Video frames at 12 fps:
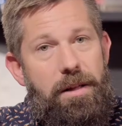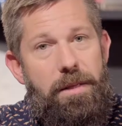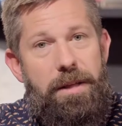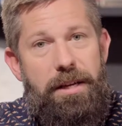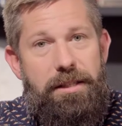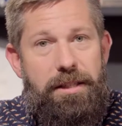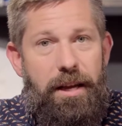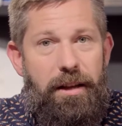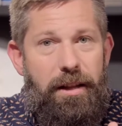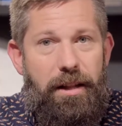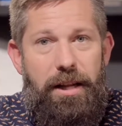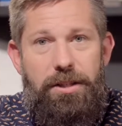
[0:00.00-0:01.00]
The
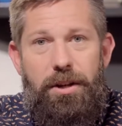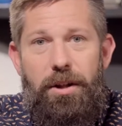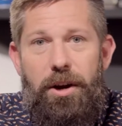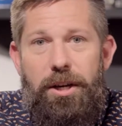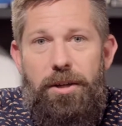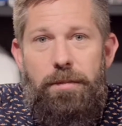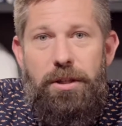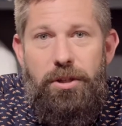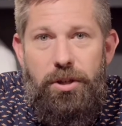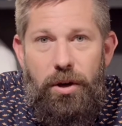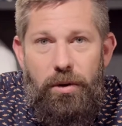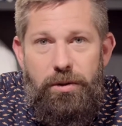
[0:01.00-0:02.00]
teleological argument
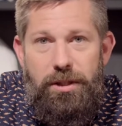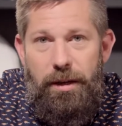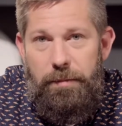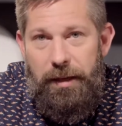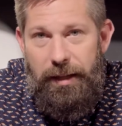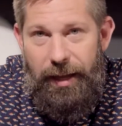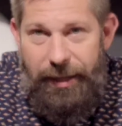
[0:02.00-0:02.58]
goes something